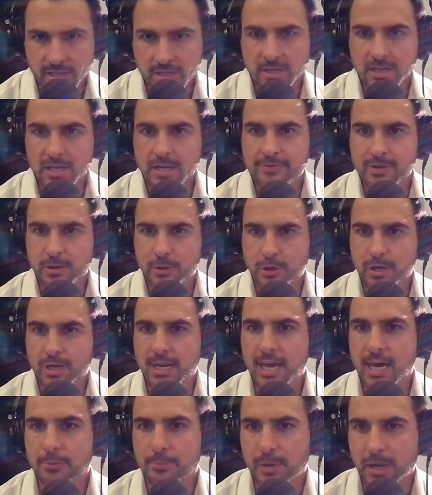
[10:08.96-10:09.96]
If you look at
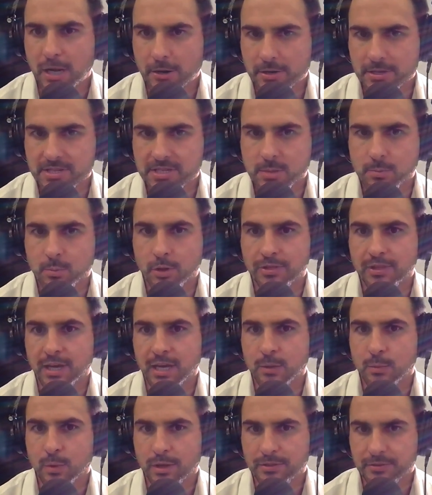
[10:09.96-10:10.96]
our parents and what
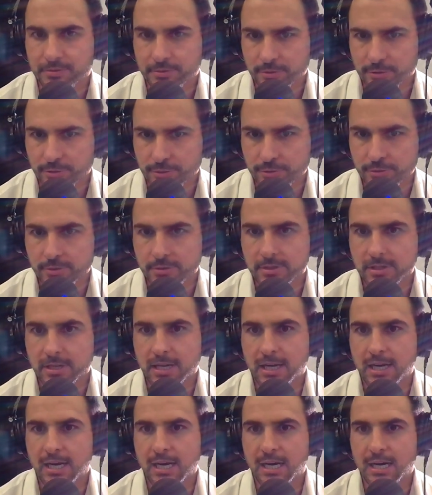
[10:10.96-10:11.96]
they went through,
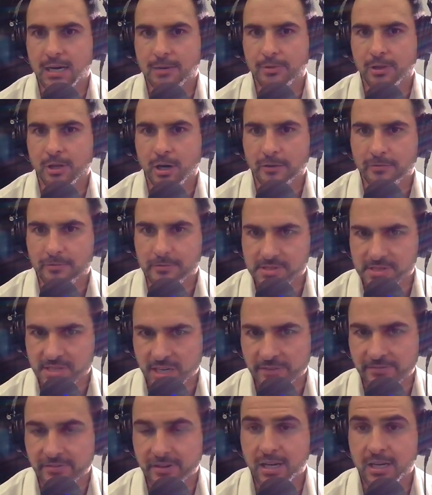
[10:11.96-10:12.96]
life was
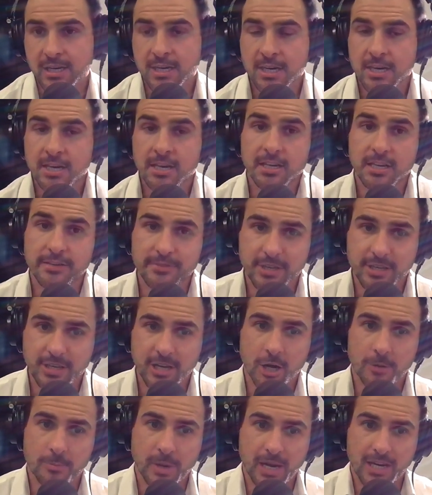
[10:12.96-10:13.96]
tougher. If you
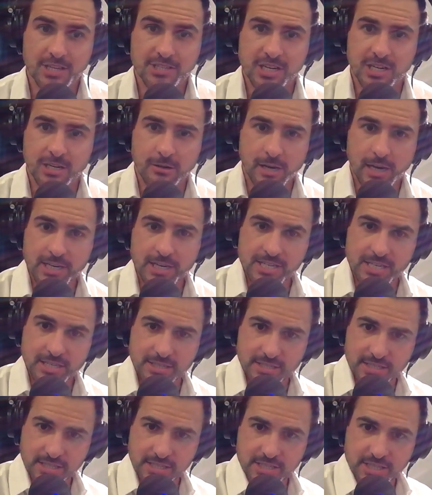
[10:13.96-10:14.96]
go back
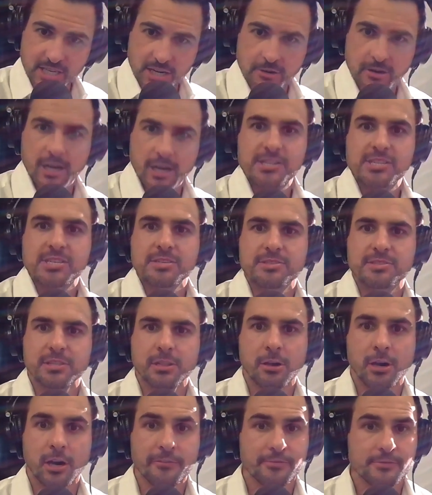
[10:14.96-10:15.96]
generations and generations,
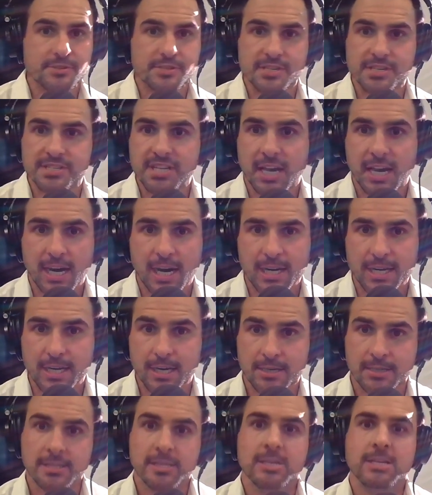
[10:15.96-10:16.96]
life was just harder.
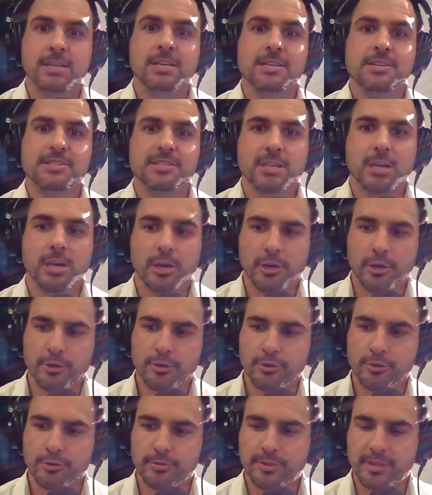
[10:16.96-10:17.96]

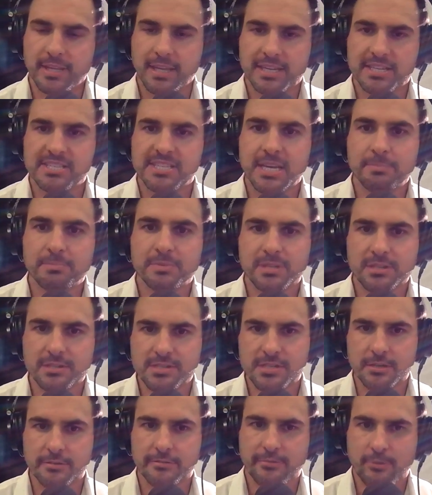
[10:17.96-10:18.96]
So the
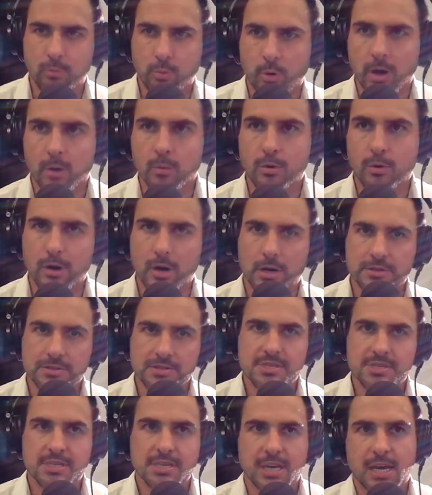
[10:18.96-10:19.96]
acceptance of what
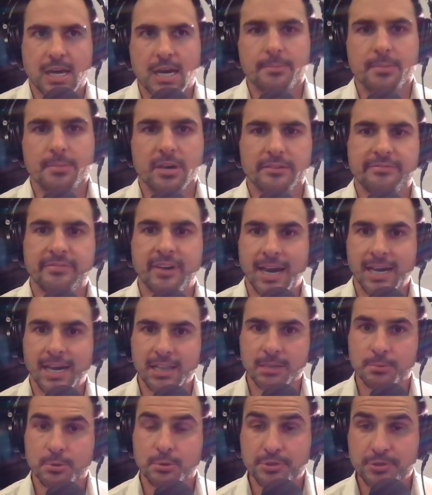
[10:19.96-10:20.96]
was
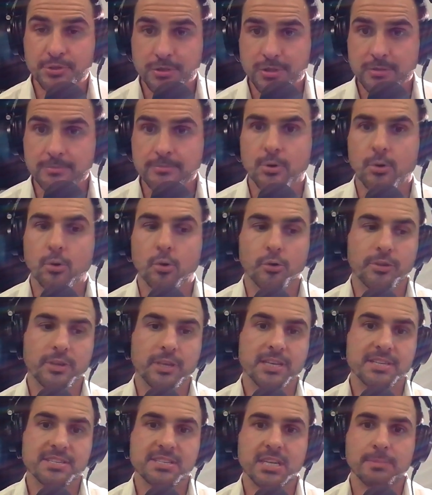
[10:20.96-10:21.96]
available to them, or
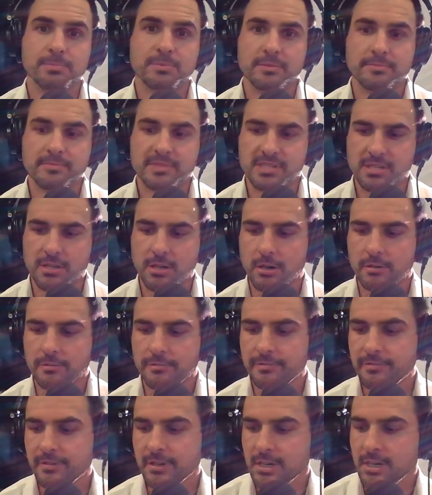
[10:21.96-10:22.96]
the acceptance
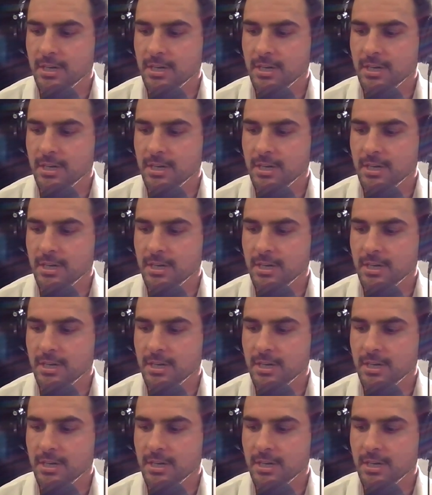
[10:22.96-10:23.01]
of,